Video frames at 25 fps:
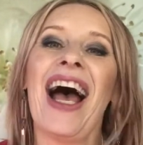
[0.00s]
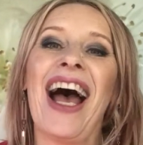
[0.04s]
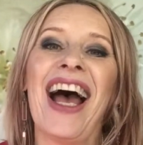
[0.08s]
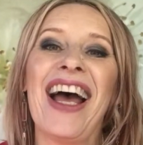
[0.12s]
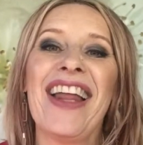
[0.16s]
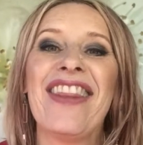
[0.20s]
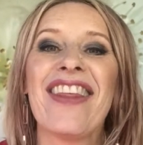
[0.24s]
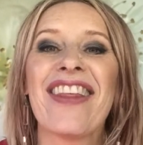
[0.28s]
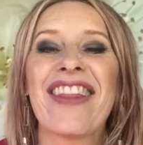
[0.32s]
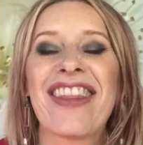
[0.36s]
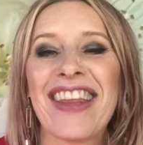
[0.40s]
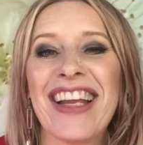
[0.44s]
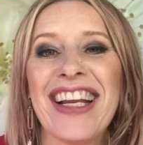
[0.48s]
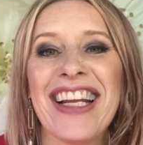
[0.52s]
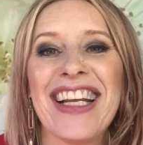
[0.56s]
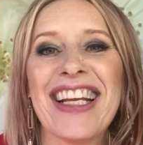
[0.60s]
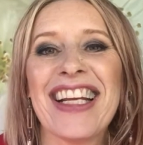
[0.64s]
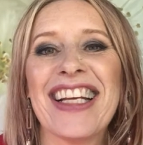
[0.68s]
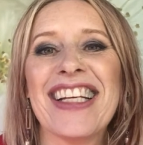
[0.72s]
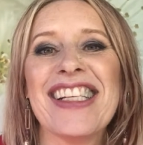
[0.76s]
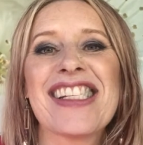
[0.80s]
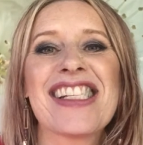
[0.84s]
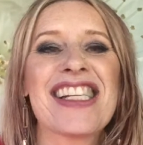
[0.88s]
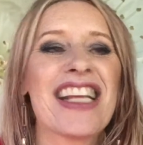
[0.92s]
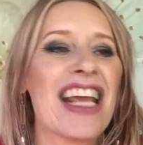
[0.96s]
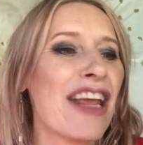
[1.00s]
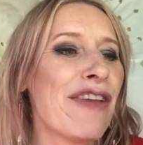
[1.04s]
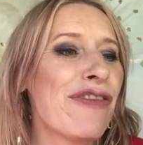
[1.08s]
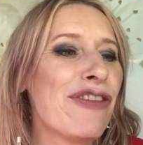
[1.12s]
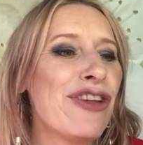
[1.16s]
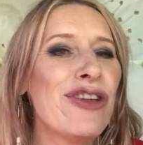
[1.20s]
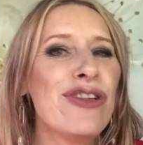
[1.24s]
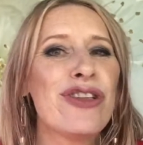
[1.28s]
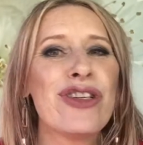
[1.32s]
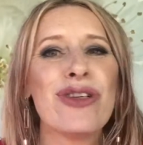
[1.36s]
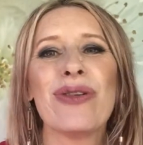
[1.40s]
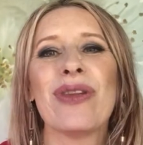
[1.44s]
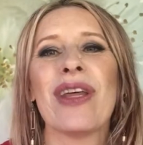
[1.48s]
And the thing is, if
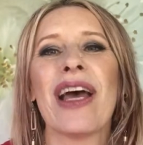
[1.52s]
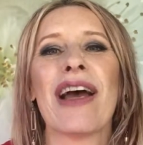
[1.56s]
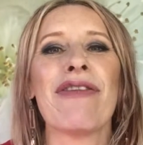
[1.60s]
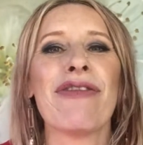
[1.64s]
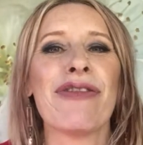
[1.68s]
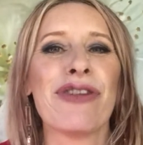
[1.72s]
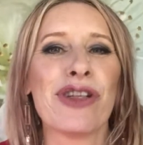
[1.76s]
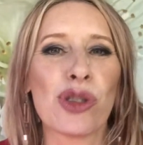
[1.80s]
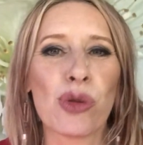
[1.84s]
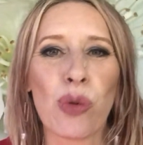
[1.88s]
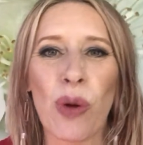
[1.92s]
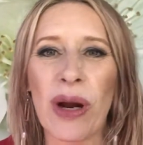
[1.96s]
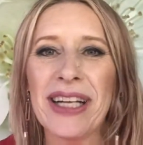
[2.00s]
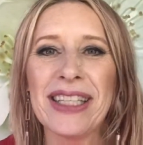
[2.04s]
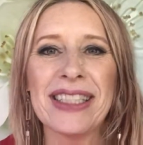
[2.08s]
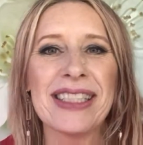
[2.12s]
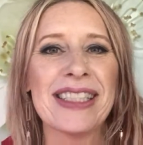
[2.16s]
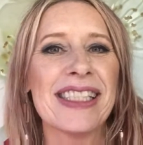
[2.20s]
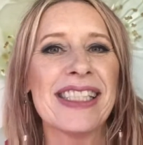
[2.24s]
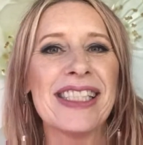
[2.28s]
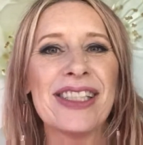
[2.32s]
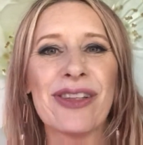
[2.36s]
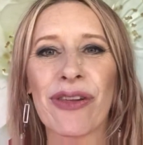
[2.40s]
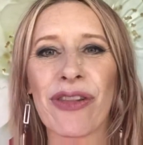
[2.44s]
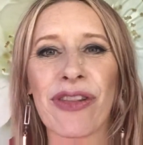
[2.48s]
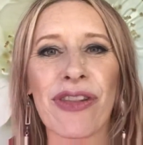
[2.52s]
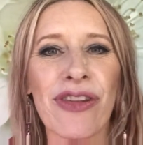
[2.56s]
you do that for 20 or